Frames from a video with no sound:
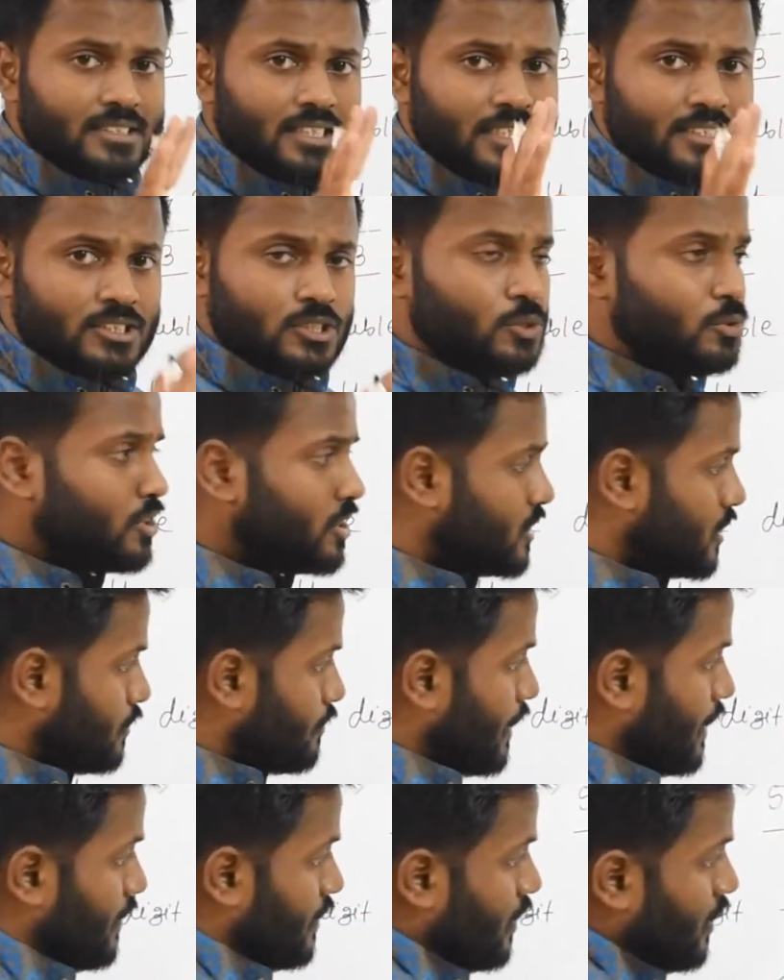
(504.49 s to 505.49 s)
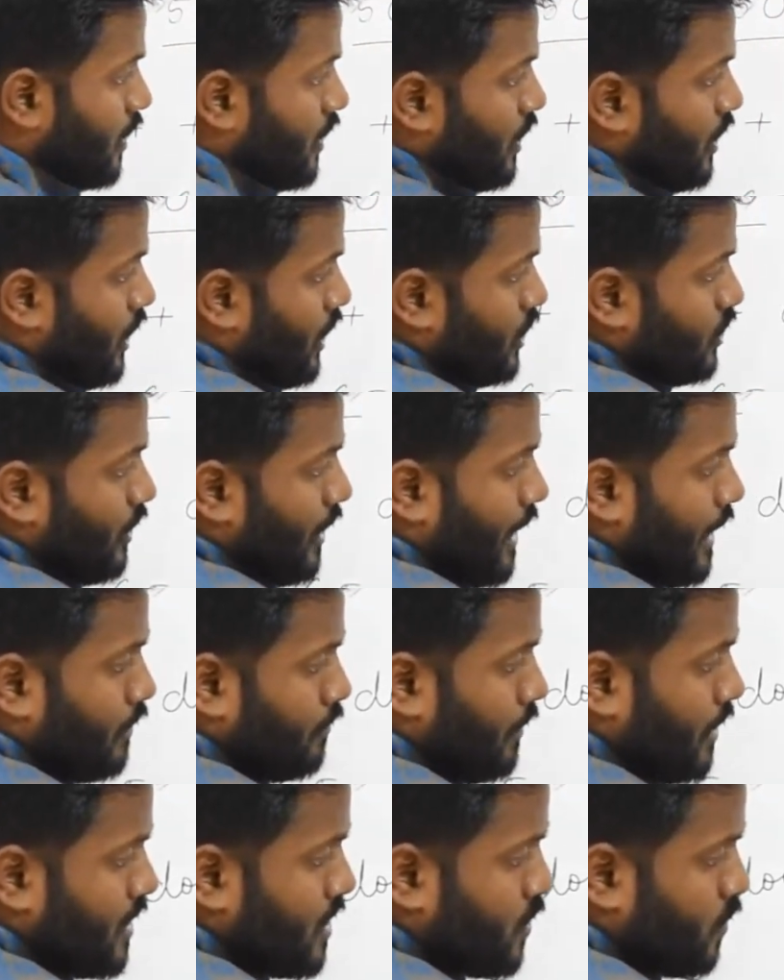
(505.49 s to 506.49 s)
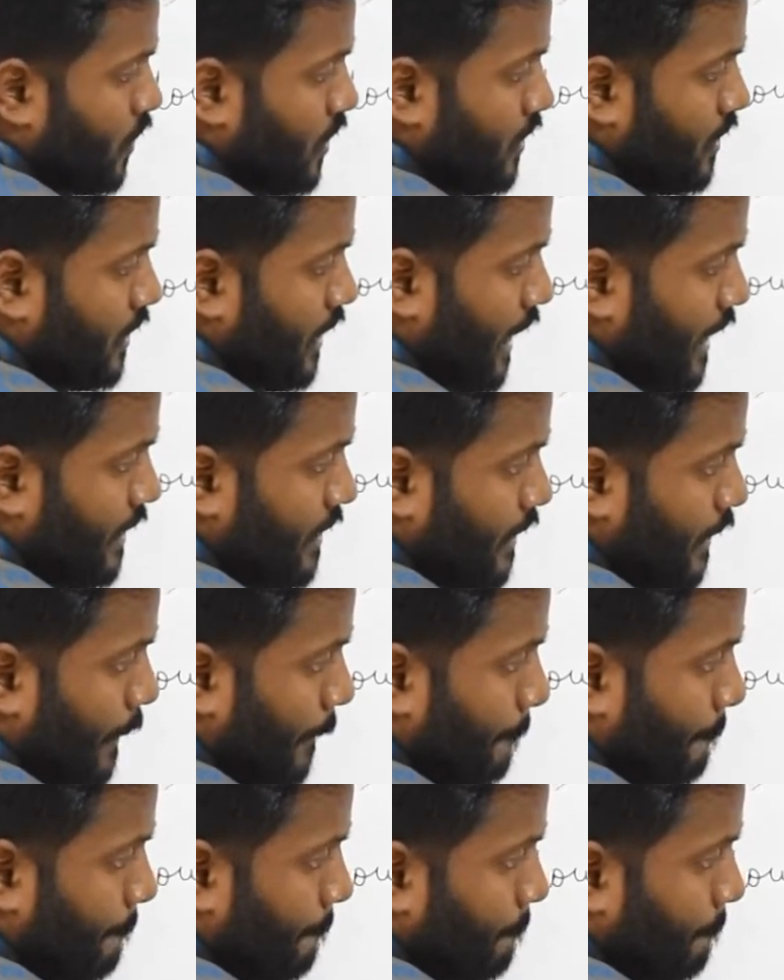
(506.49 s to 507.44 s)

Let's do this in mind. So 8 plus 1, 9.